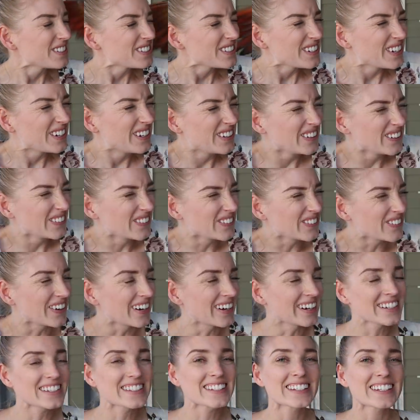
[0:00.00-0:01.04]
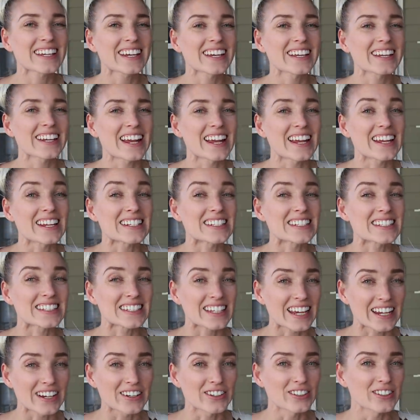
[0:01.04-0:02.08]
you want to get a
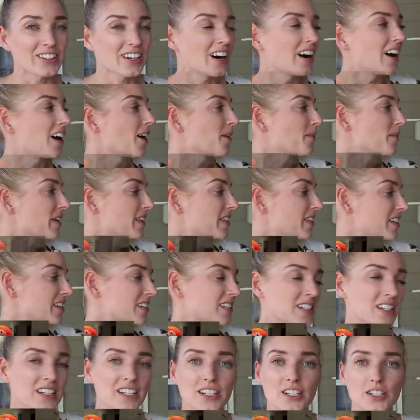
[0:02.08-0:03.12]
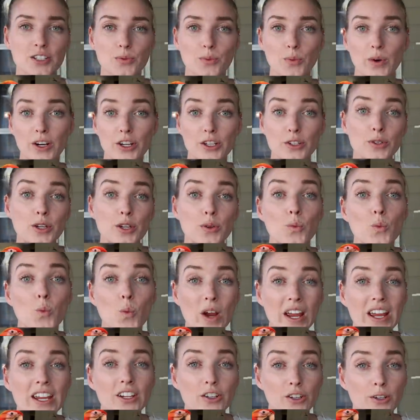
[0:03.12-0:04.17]
scale. Um, and this is where you can
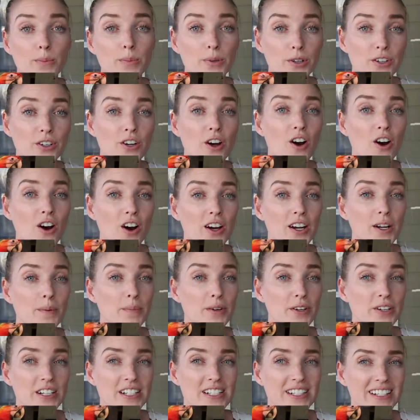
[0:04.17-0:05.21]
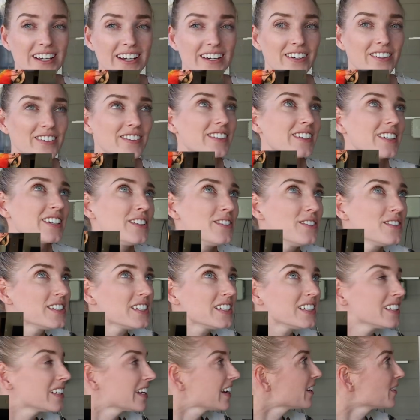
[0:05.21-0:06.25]
weigh your bird on a birdie scale. You
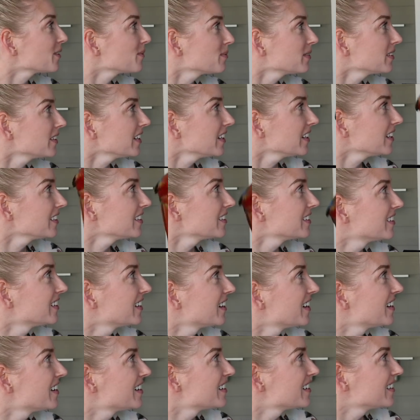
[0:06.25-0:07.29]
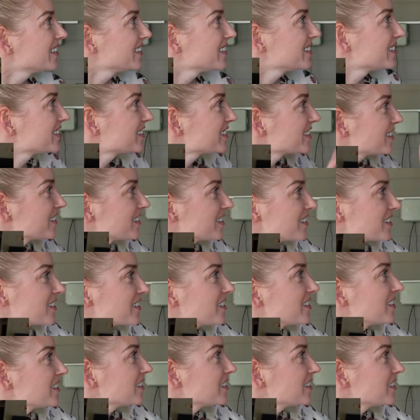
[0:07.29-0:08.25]
see an airplane? Jet, an